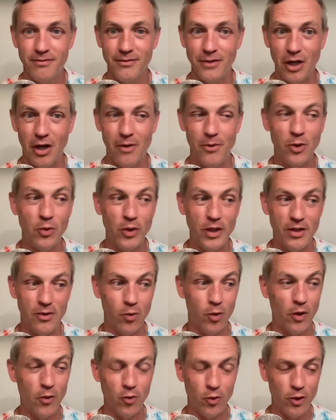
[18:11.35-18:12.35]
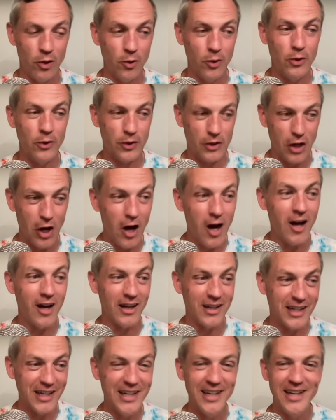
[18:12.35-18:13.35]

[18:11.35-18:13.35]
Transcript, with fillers: You know, I mean, we when we would talk